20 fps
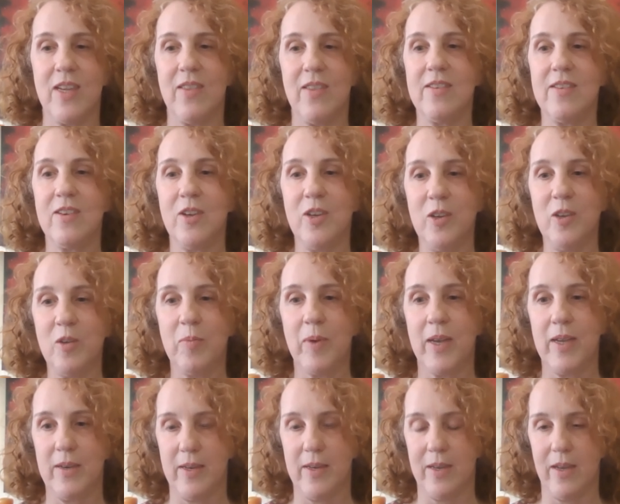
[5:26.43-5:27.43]
And this cube
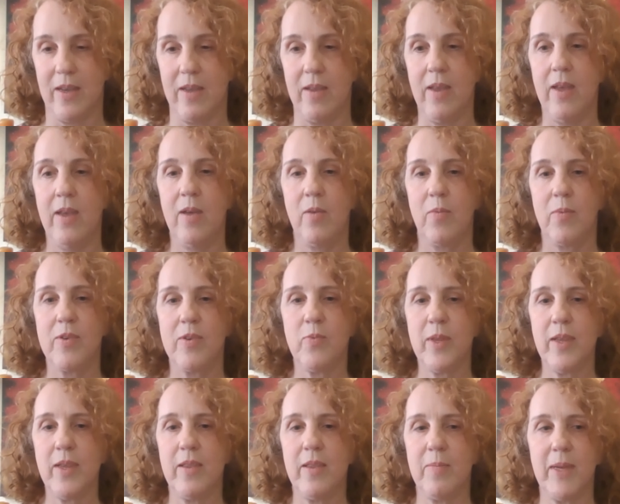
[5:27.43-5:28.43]
idea was
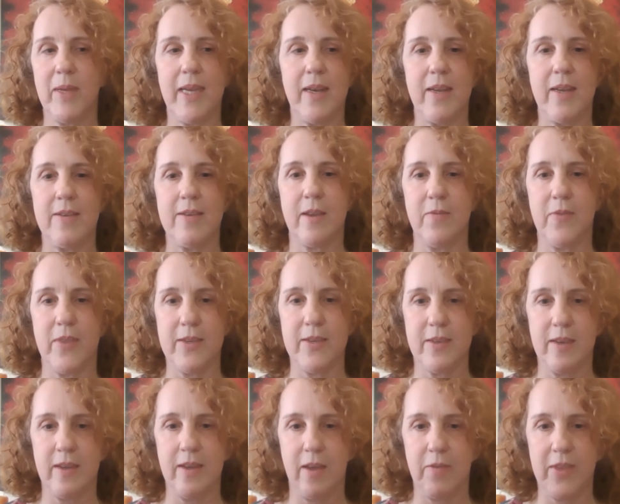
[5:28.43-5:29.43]
really the beginnings of
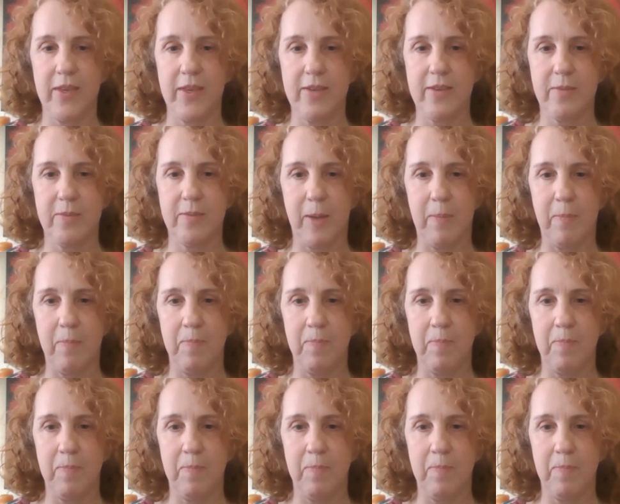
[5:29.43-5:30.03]
this of this